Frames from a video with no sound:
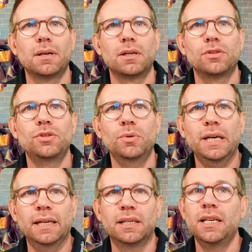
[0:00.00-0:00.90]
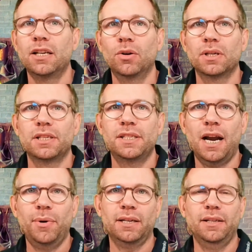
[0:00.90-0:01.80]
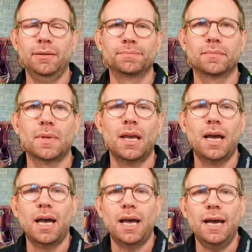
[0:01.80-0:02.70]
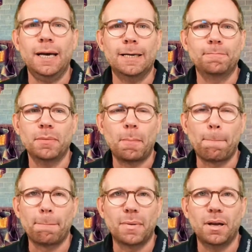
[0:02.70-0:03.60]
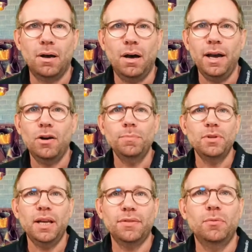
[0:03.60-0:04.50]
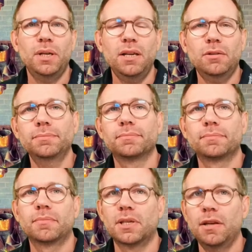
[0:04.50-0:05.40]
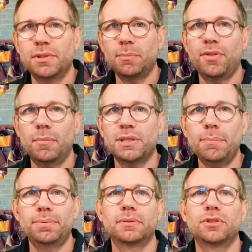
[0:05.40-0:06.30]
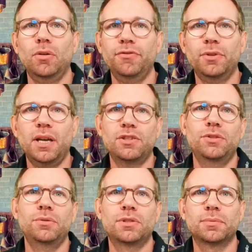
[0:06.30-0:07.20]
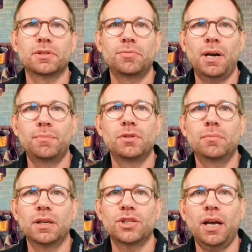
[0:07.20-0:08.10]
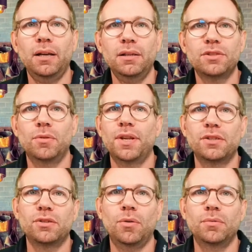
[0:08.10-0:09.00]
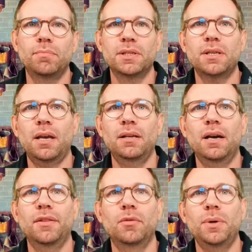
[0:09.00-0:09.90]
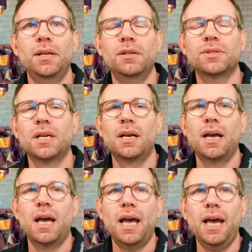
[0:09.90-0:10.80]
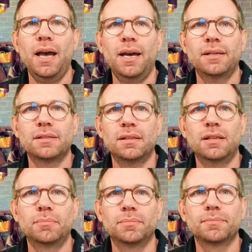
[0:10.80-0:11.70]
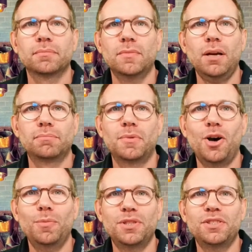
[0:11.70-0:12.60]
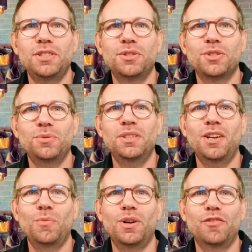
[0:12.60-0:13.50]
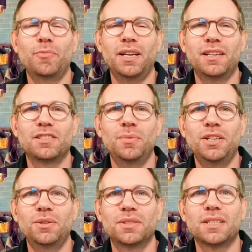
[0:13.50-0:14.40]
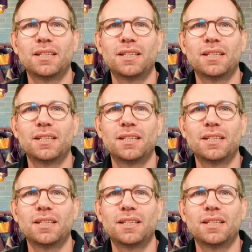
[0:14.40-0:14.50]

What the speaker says: do in Keycloak directly. I hope you liked the video. Give me some thumbs up. Don't forget to subscribe to my channel so that you don't miss any other videos. And yeah, hope to see you soon in one of my next videos.